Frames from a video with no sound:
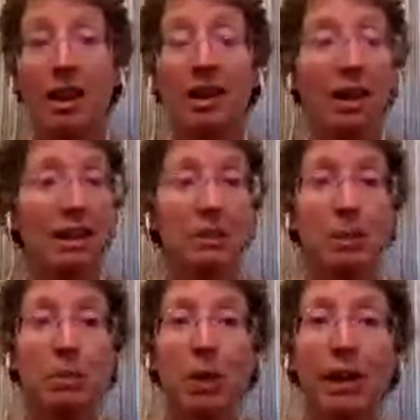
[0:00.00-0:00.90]
not to
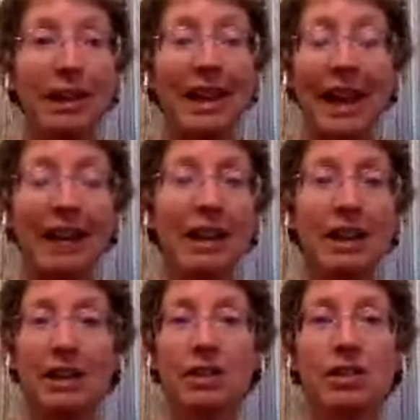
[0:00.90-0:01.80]
be Pollyanna
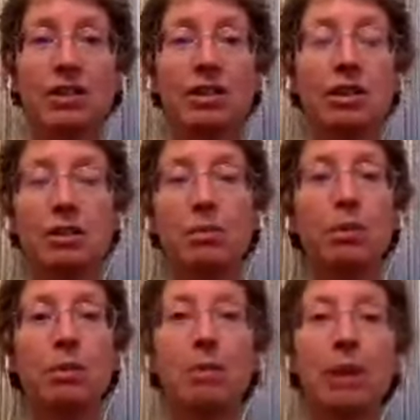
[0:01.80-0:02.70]
ish, to just
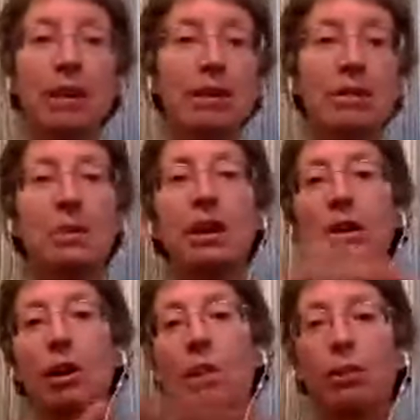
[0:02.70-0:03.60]
put a pink
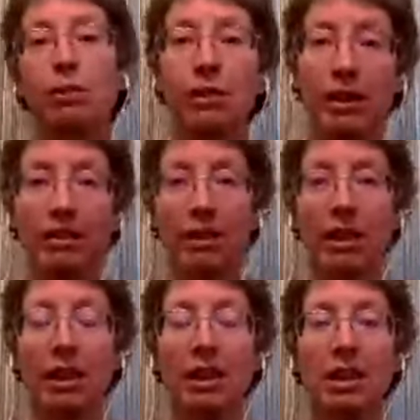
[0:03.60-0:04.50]
smear all over
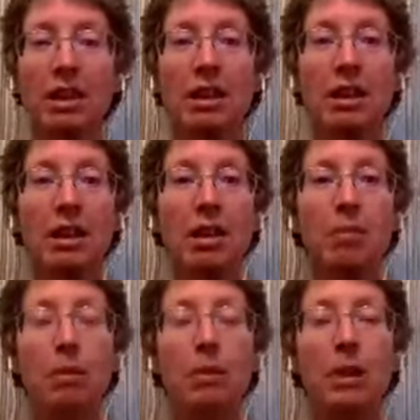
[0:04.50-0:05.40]
everything.
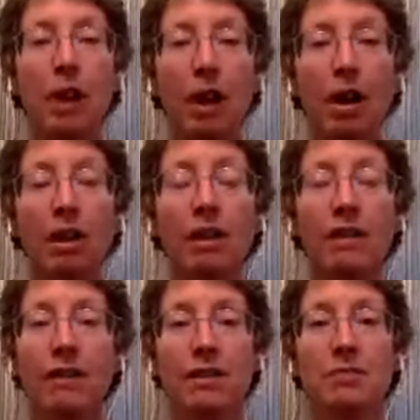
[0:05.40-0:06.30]
But when all
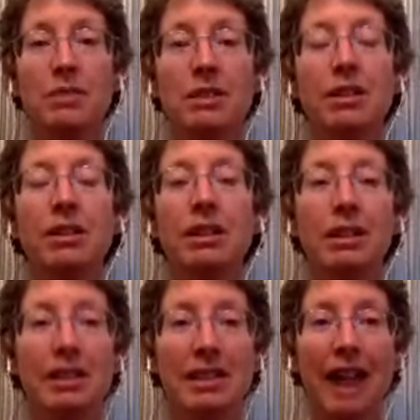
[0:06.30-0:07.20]
of this
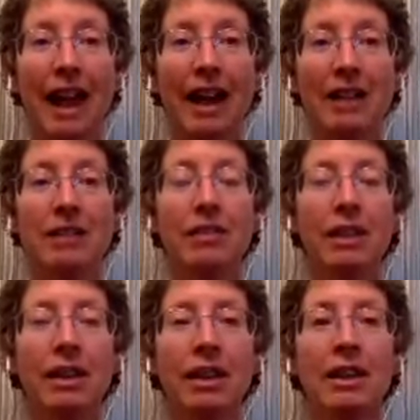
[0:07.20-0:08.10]
material is
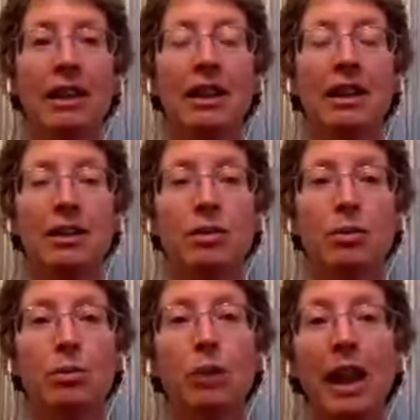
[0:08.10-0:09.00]
activated, then it is
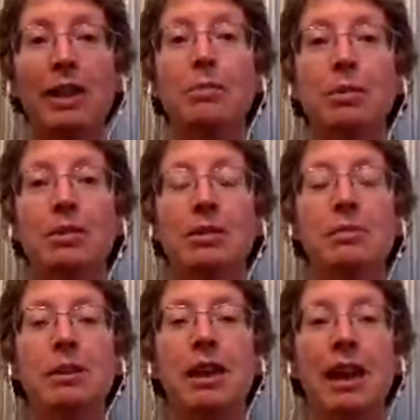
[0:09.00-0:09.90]
ripe to
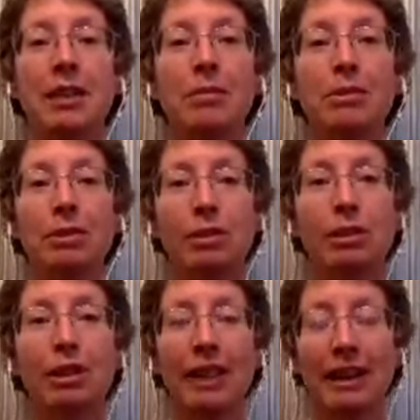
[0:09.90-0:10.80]
be able to
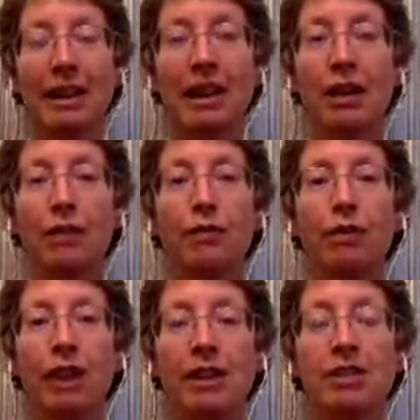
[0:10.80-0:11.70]
look at it
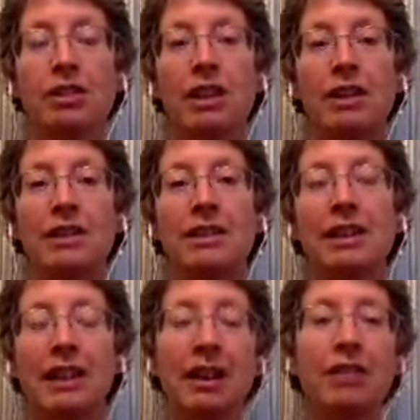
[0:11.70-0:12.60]
afresh and to
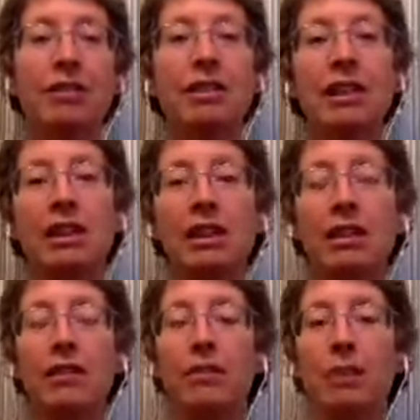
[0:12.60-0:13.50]
get underneath it
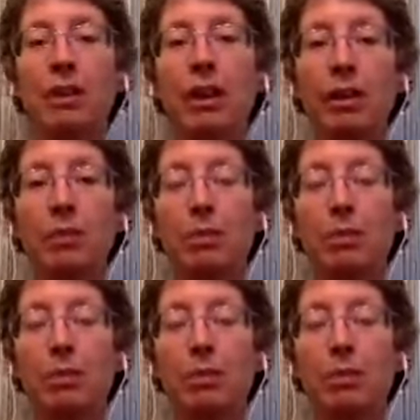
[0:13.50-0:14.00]
from another